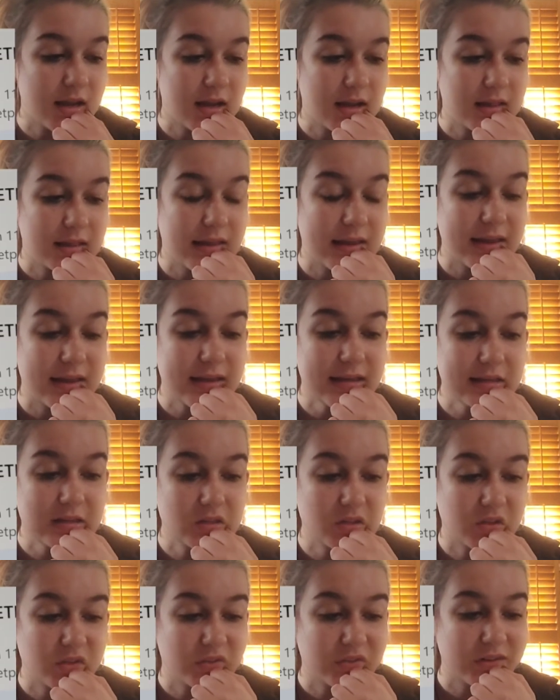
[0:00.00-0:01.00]
leggings
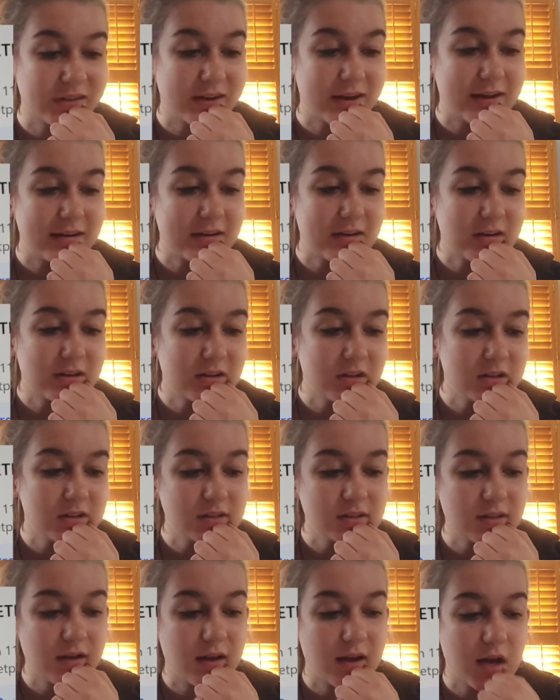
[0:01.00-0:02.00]
sold for
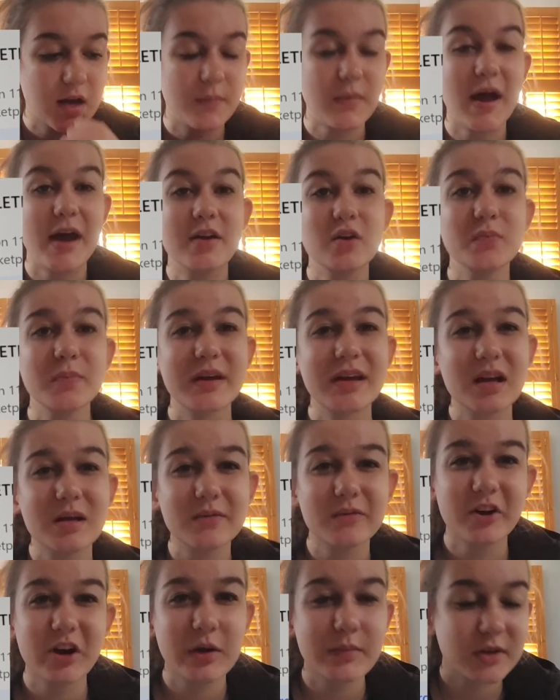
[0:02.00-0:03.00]
$9. I don't pick up
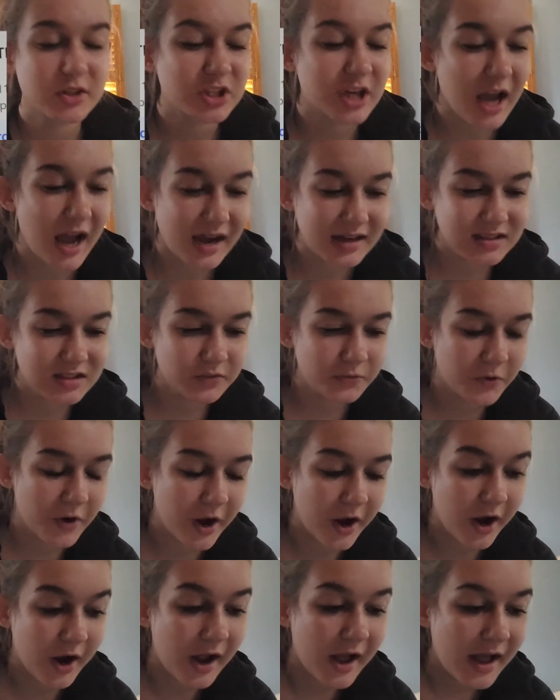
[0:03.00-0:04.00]
very much
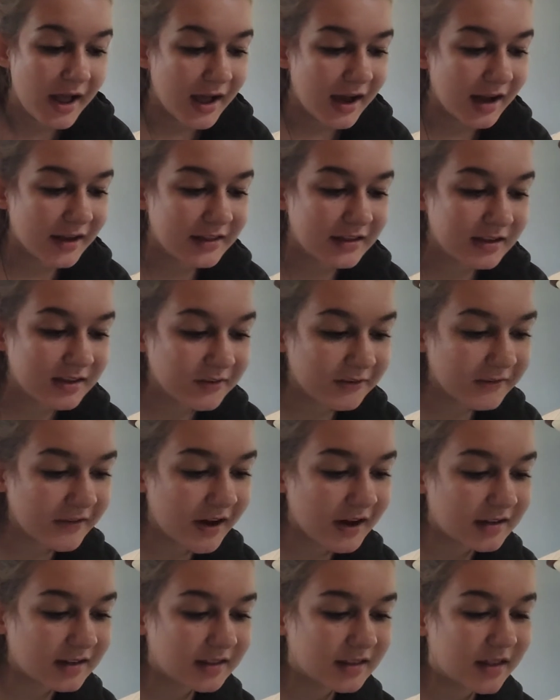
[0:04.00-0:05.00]
activewear. I think the
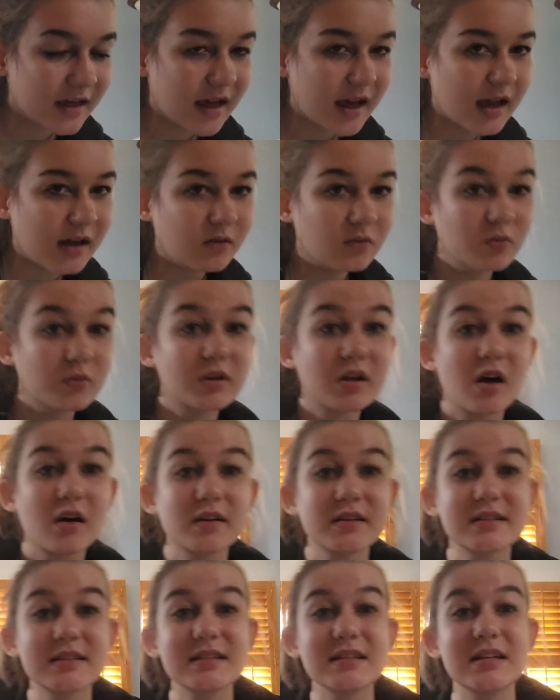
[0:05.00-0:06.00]
fact that,
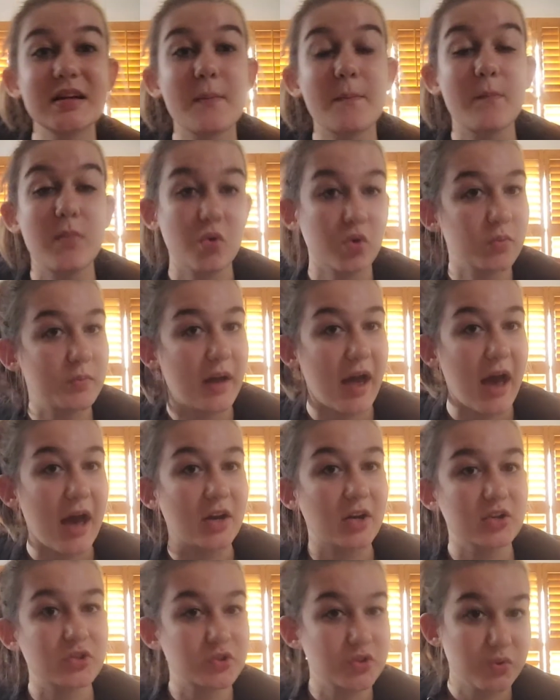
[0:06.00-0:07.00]
honestly, bold
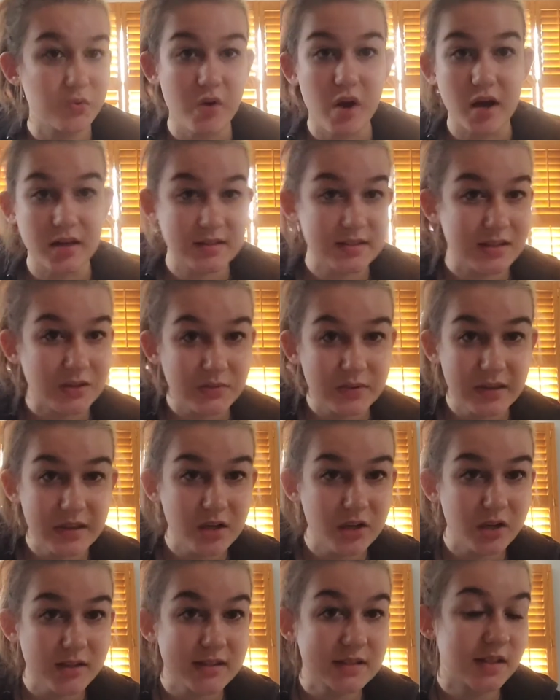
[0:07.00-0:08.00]
patterns do not sell really
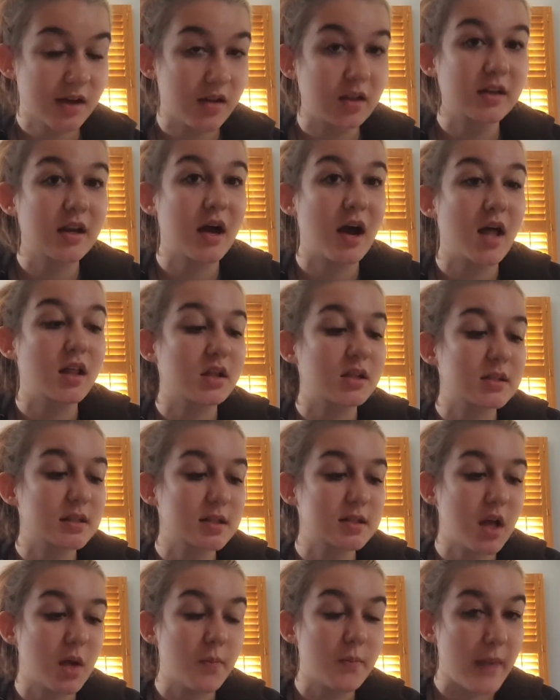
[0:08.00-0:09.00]
good. Solid colors
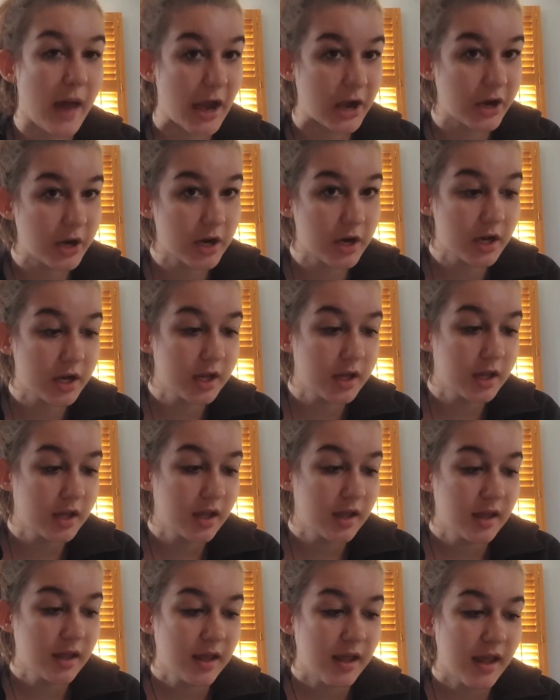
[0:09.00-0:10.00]
sell better.
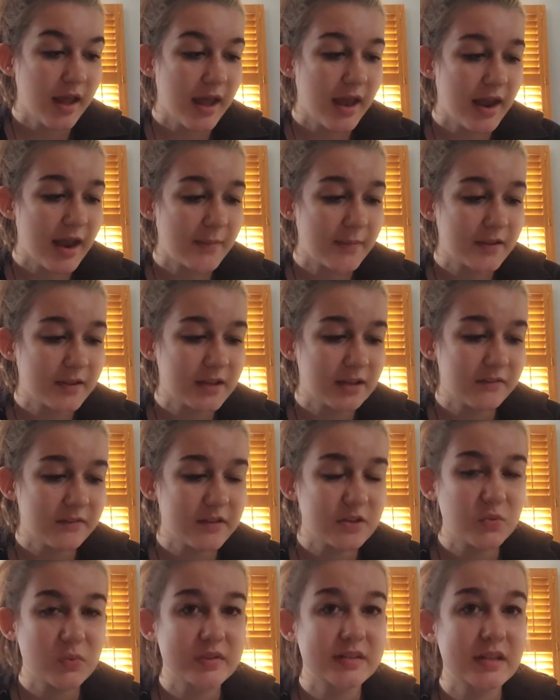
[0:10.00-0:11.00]
And I believe
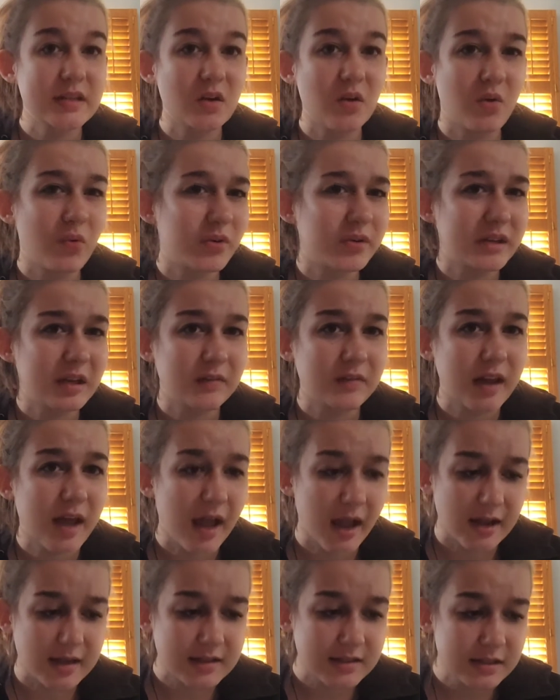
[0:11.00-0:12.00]
this was Old Navy
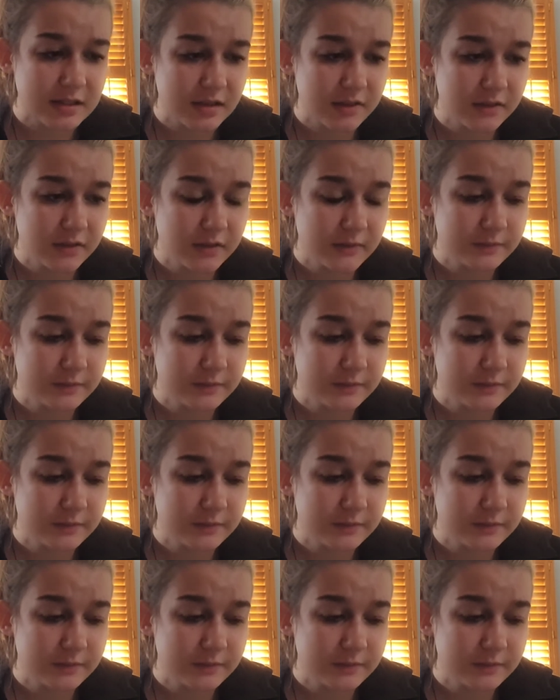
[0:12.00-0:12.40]
Active,